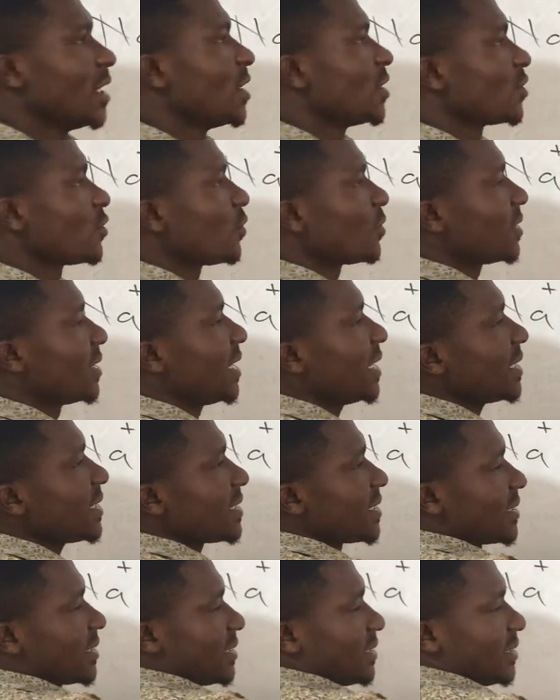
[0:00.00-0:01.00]
so
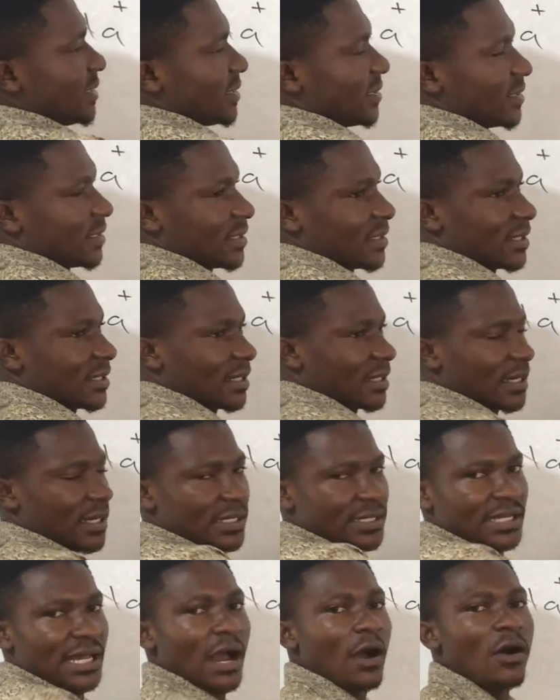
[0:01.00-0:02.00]
this
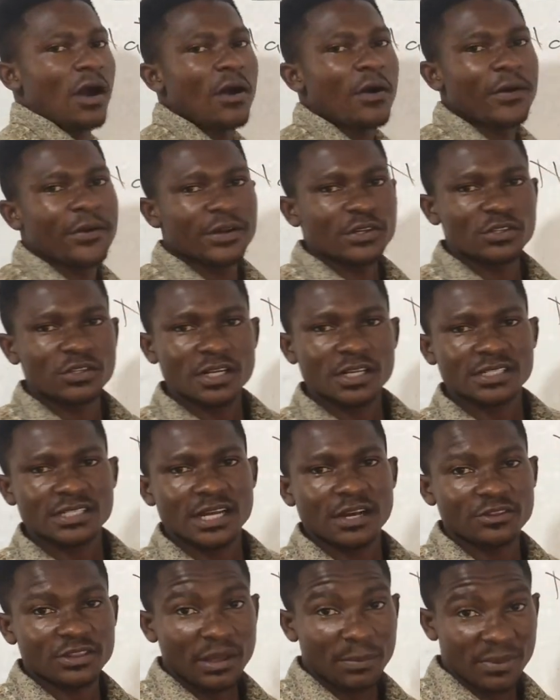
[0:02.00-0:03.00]
is how our resonance
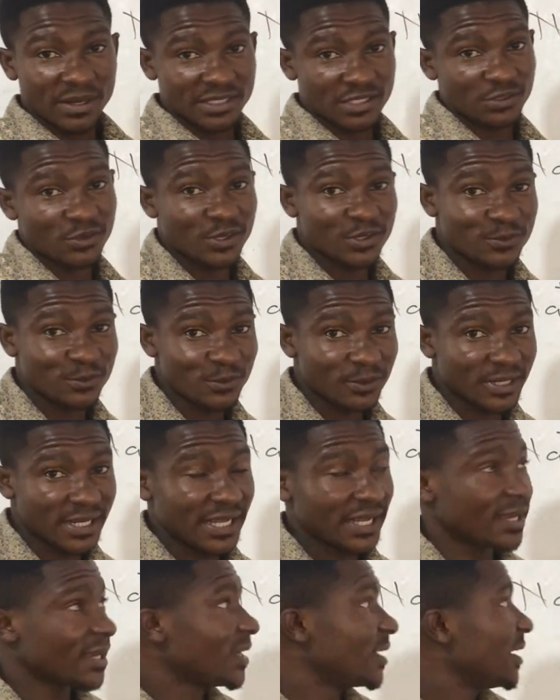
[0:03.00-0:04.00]
counterpart is going to look
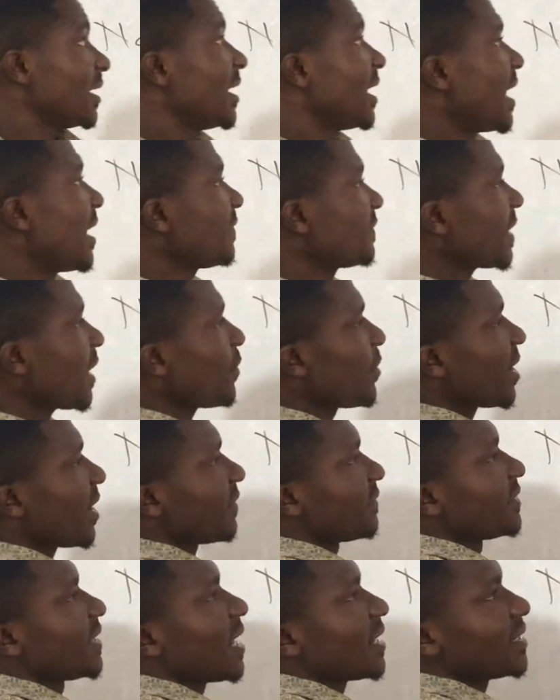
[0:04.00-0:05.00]
like. After we
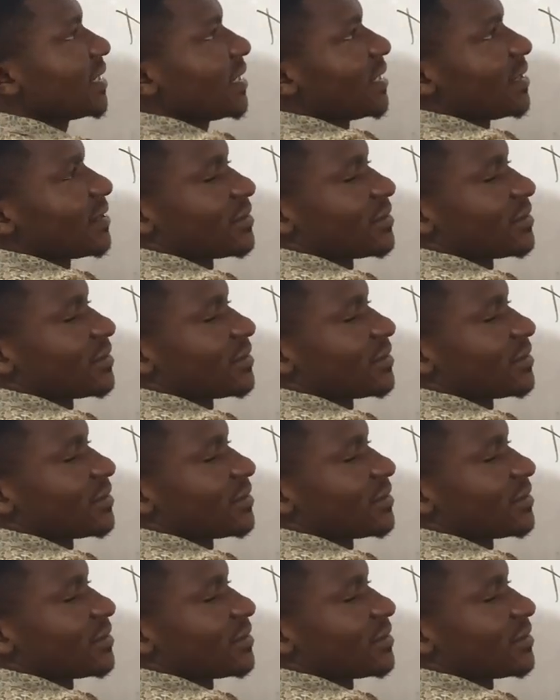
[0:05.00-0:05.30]
have done the